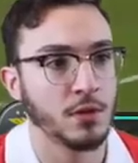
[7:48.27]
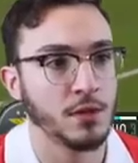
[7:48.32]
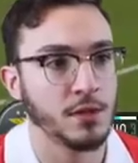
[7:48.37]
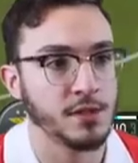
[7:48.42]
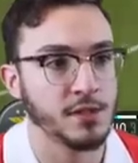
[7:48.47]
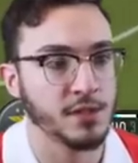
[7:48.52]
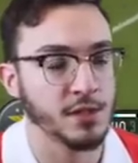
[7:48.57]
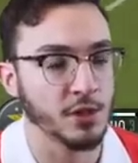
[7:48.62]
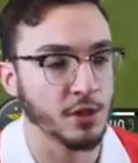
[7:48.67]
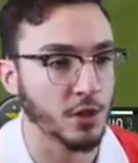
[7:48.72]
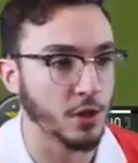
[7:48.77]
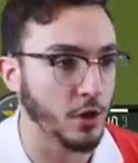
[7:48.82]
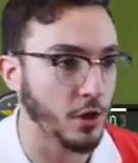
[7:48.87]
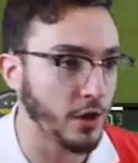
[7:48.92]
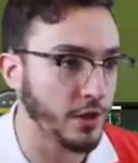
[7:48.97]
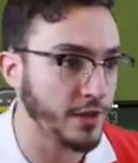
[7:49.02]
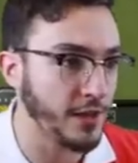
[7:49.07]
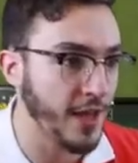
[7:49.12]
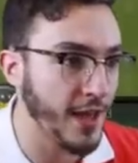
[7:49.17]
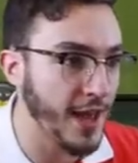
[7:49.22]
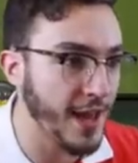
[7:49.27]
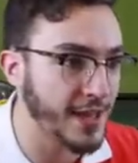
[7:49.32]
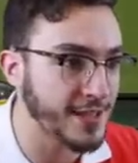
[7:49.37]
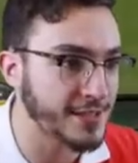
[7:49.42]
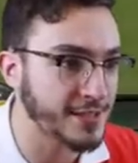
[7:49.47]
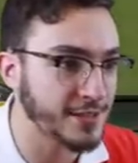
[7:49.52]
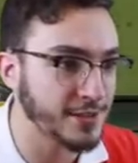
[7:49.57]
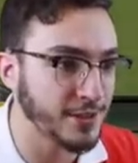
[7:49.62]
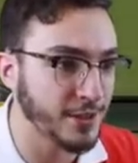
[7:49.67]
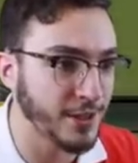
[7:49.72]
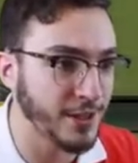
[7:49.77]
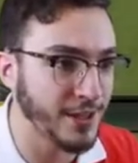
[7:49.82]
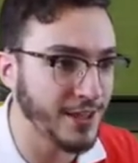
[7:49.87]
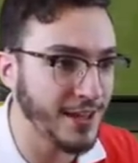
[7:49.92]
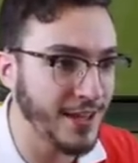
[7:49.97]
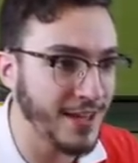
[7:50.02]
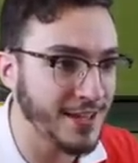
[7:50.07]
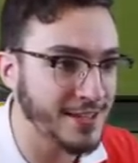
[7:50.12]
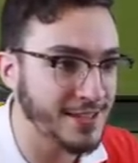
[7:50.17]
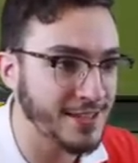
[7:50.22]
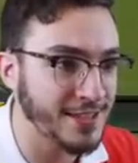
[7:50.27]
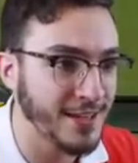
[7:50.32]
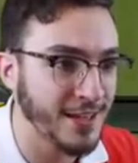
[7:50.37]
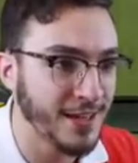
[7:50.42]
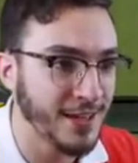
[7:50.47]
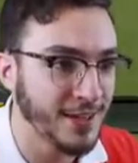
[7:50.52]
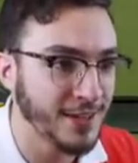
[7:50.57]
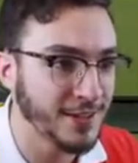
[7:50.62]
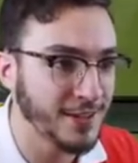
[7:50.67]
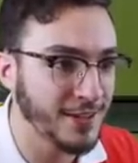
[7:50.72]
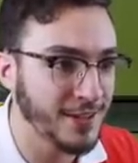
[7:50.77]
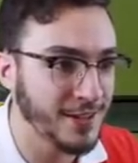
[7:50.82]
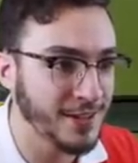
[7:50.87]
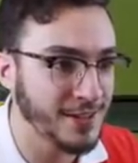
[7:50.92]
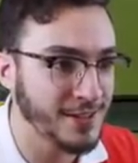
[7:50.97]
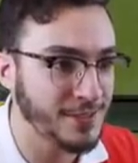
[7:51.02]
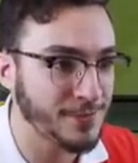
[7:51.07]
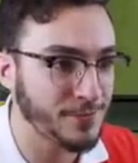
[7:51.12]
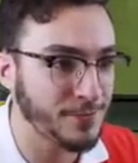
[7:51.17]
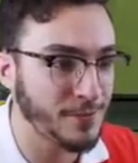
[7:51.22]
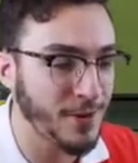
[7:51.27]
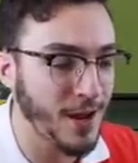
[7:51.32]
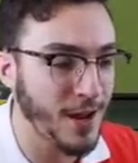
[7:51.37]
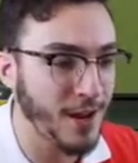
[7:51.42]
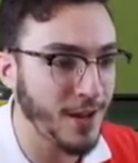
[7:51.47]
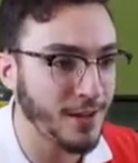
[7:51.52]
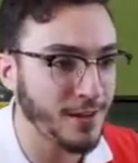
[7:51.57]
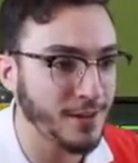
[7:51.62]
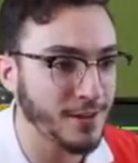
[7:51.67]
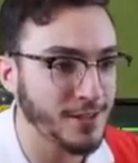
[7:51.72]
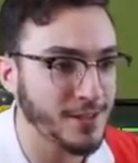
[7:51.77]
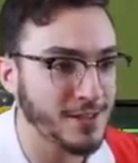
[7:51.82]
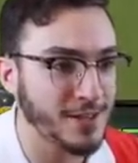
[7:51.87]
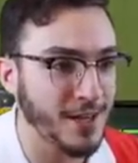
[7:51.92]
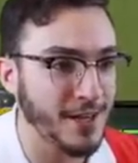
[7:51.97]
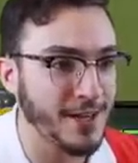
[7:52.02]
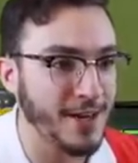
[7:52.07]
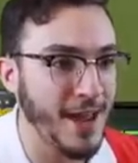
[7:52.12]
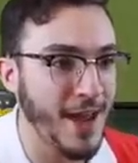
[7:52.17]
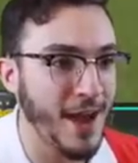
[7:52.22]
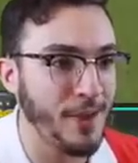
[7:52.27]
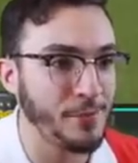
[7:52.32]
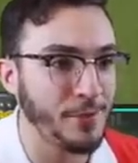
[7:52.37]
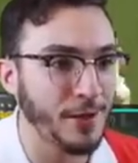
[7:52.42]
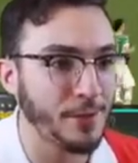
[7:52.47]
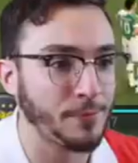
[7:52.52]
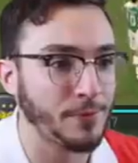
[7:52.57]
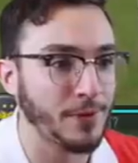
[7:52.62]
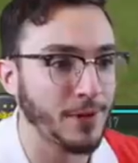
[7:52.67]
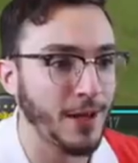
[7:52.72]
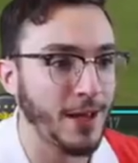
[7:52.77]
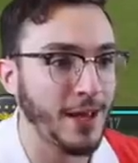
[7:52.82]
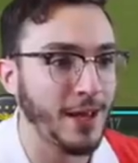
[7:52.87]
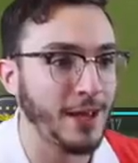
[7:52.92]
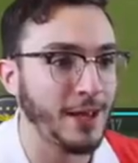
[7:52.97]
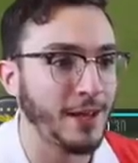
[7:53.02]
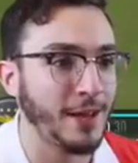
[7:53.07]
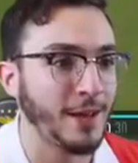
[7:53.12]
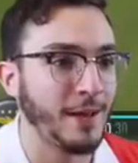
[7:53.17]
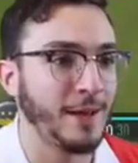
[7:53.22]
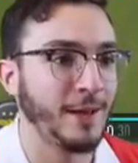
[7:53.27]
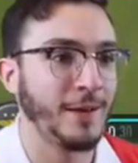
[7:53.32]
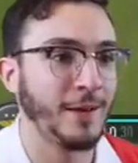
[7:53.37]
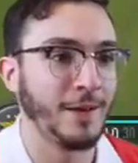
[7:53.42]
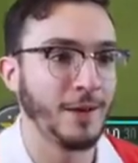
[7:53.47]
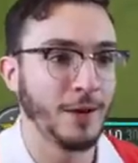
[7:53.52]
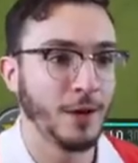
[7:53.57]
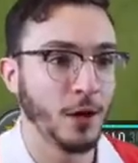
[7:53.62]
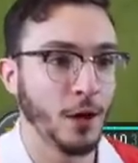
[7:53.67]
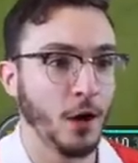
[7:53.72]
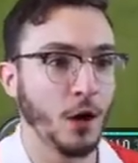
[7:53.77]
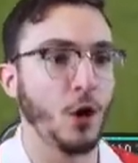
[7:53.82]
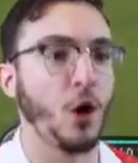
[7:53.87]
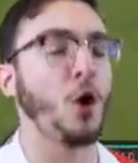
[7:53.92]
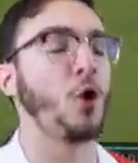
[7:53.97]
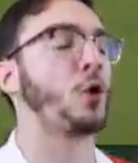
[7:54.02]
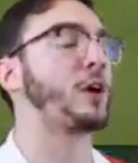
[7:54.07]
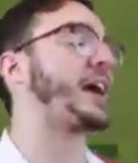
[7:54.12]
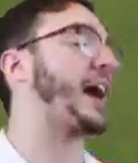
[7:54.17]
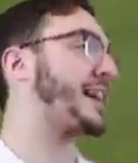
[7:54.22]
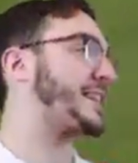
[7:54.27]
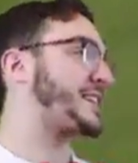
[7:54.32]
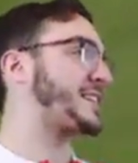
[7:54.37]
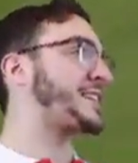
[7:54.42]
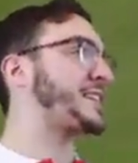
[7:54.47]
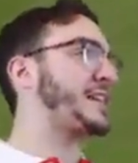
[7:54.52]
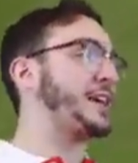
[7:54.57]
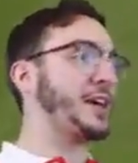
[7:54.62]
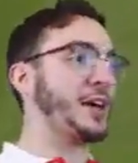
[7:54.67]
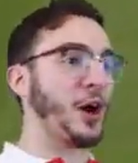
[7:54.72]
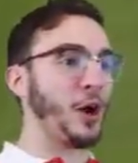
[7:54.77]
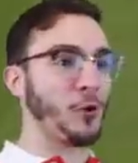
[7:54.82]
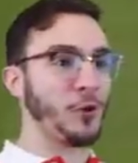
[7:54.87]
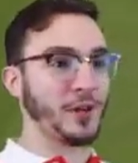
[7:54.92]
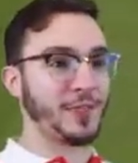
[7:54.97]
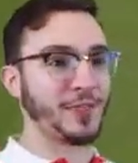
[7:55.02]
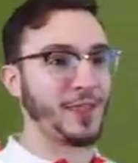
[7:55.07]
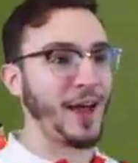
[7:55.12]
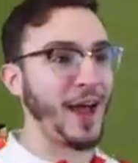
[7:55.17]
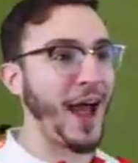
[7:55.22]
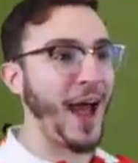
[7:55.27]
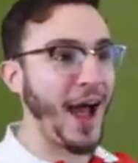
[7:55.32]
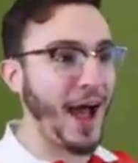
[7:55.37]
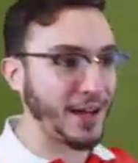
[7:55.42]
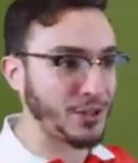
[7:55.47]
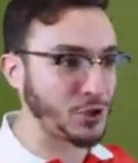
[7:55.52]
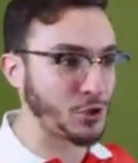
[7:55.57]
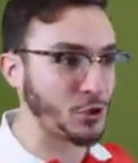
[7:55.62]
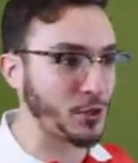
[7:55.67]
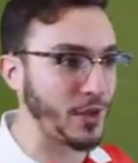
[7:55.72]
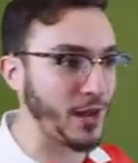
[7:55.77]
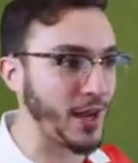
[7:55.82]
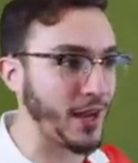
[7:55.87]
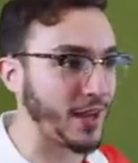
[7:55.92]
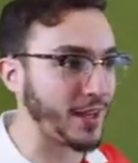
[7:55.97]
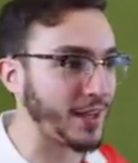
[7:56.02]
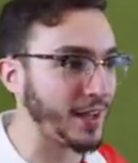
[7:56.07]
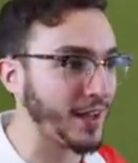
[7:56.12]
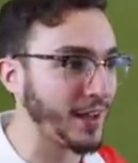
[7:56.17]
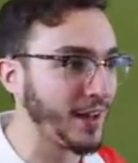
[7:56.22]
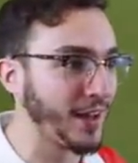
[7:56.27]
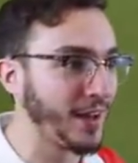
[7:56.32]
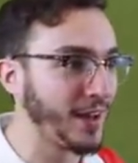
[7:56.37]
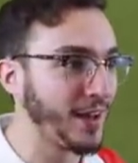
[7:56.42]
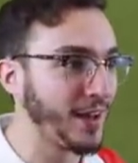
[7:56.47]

And he's still going. Yes, look at this. Look at this run, this dynamic play. Oh, Castillo with the hat trick.